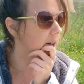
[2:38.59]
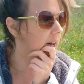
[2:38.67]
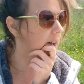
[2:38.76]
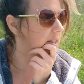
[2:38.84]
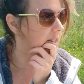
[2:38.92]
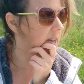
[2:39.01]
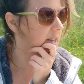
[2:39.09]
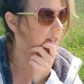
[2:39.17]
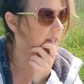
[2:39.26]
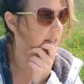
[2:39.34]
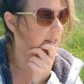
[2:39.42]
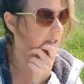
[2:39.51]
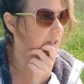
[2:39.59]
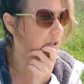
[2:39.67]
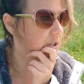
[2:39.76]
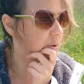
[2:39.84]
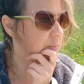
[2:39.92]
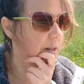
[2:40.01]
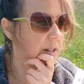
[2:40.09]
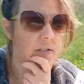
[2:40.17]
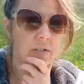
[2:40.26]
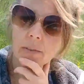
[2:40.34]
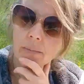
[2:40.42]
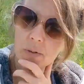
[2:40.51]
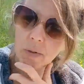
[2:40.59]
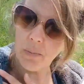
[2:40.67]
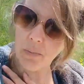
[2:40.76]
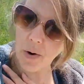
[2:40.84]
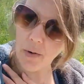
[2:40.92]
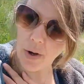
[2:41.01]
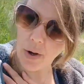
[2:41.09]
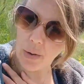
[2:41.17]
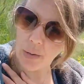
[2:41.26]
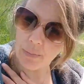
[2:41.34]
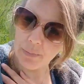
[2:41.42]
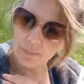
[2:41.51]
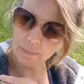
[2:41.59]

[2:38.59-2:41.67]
and heading to Belgium tomorrow.